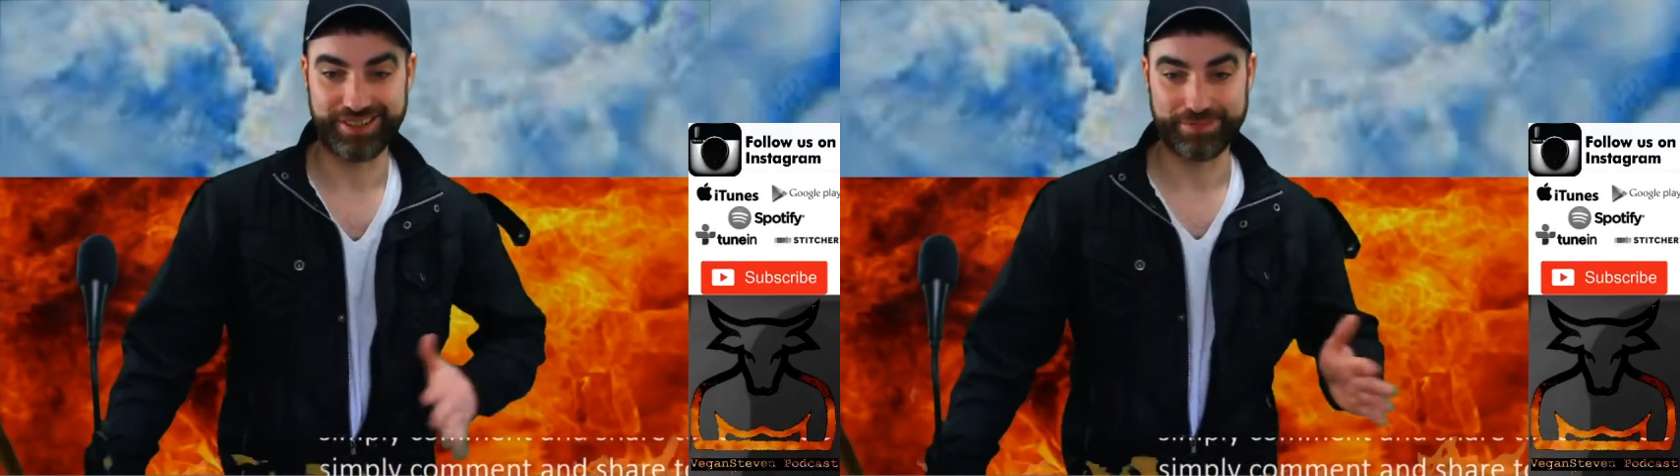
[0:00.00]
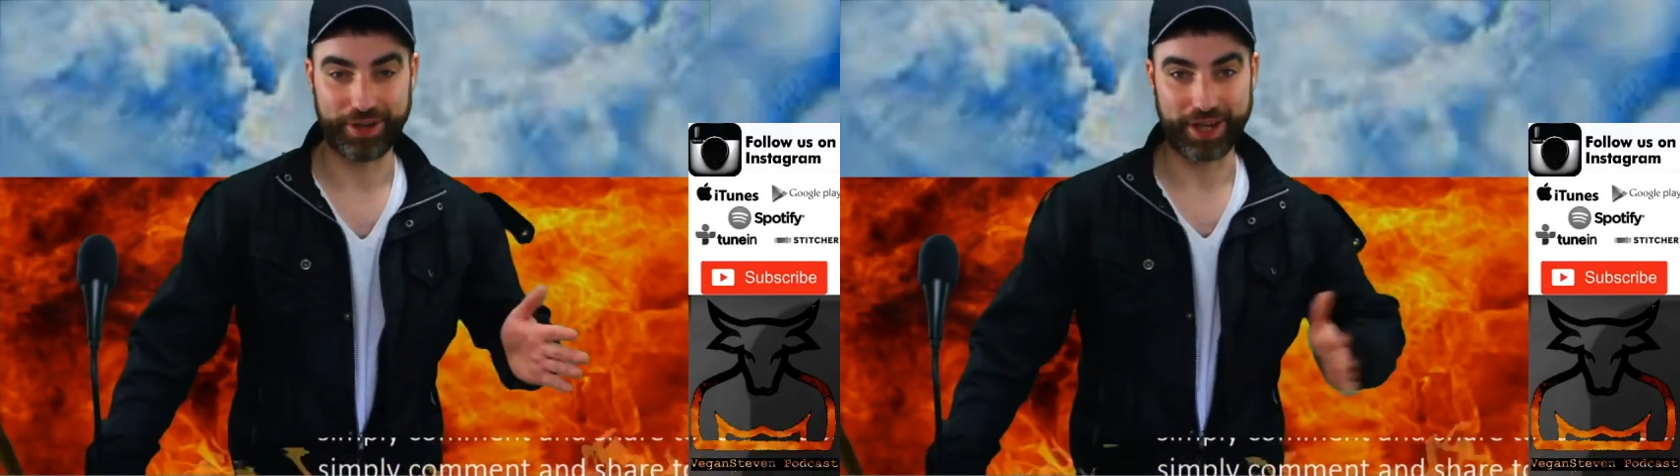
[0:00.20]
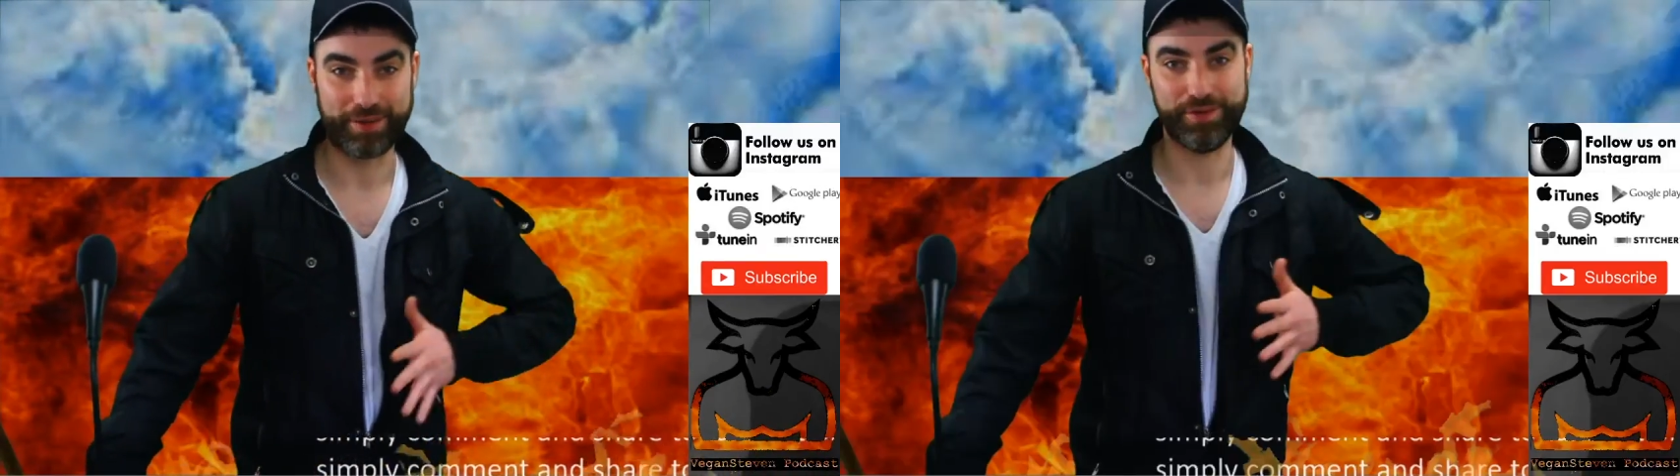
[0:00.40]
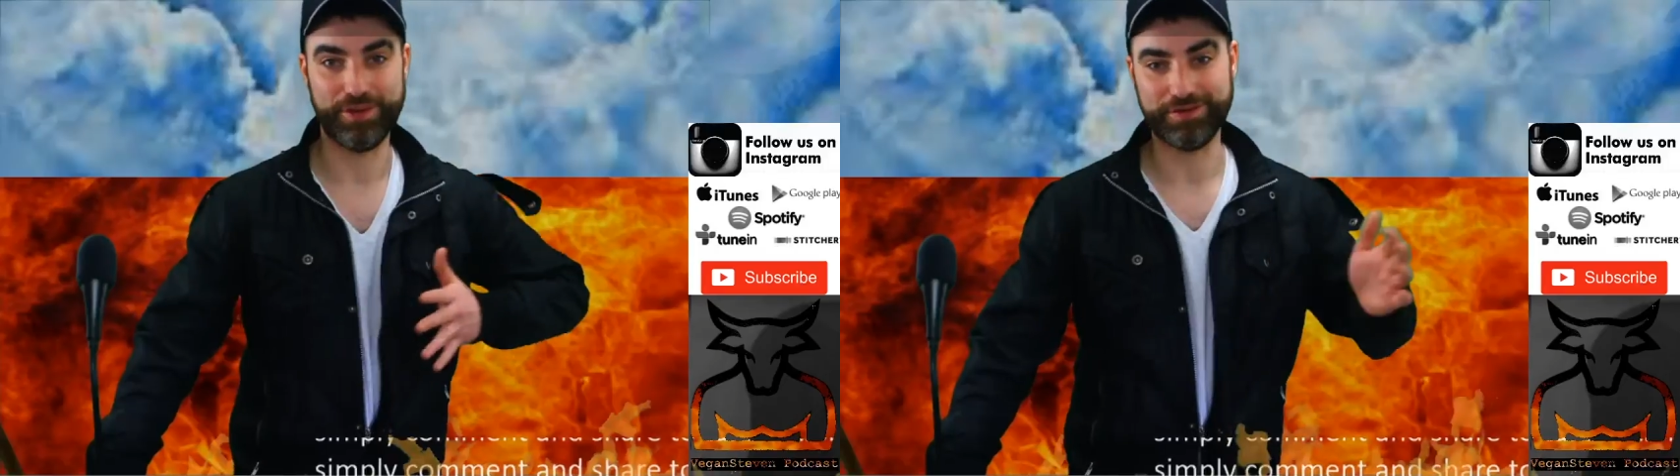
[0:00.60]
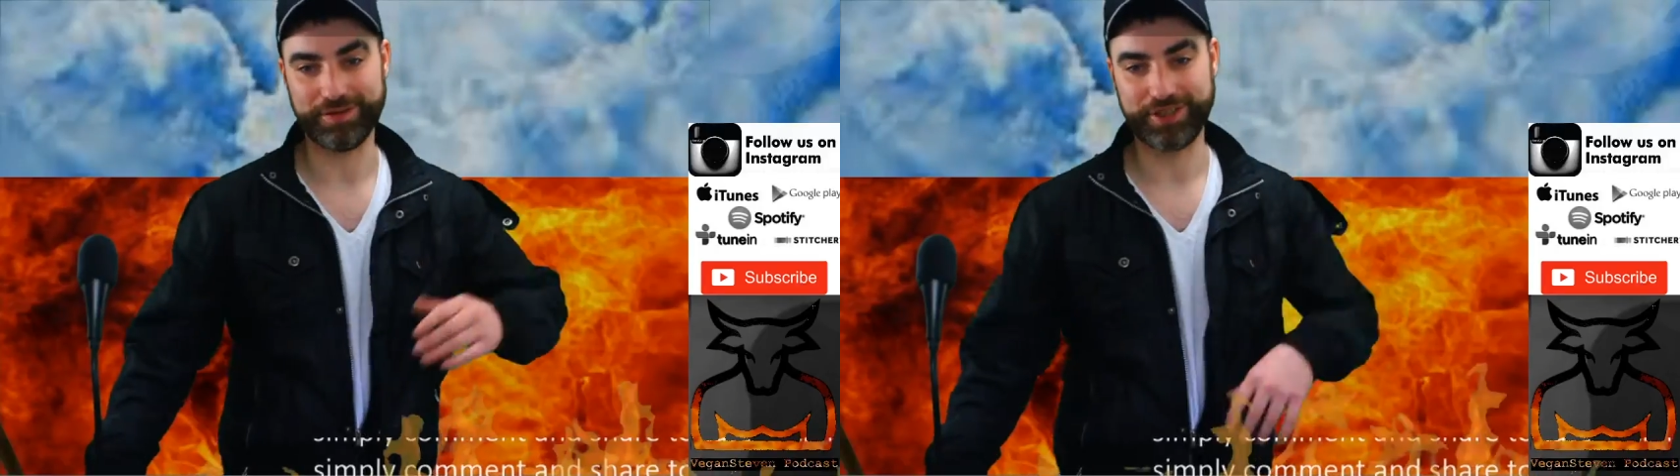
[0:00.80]
All that
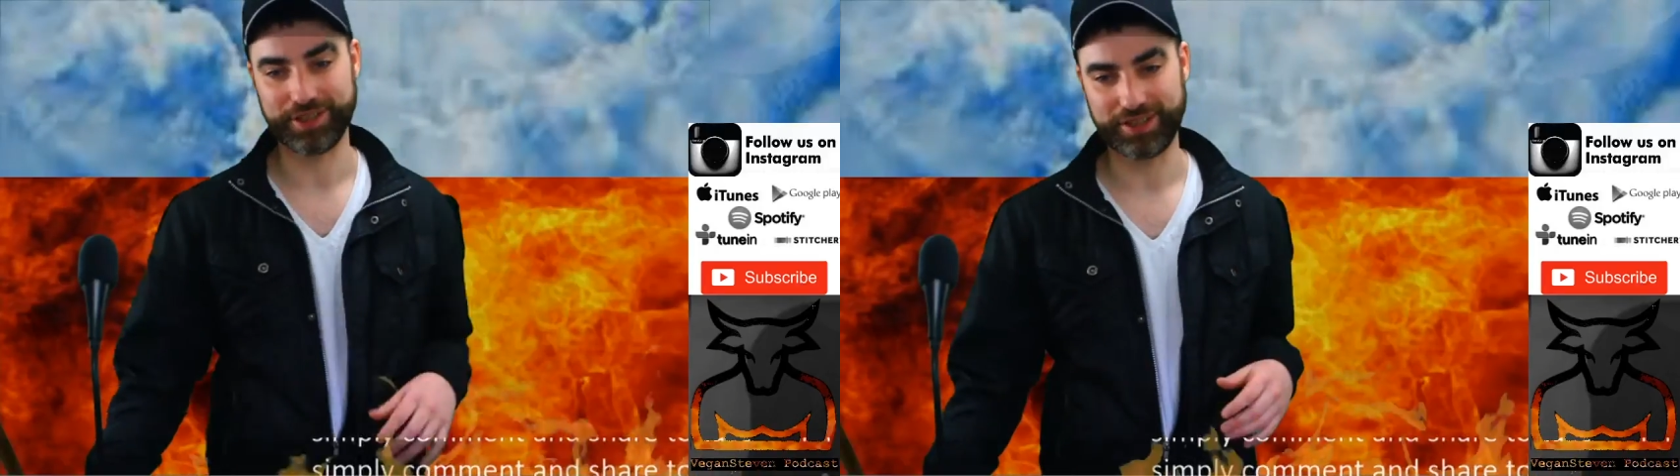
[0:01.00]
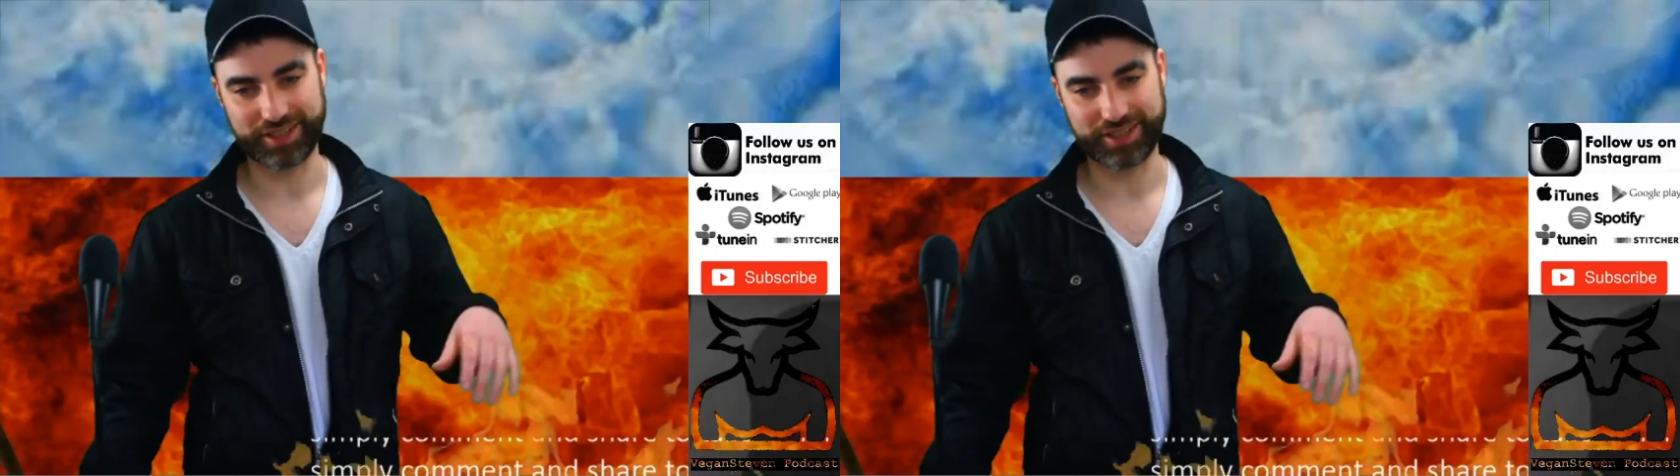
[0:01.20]
movement, you're like,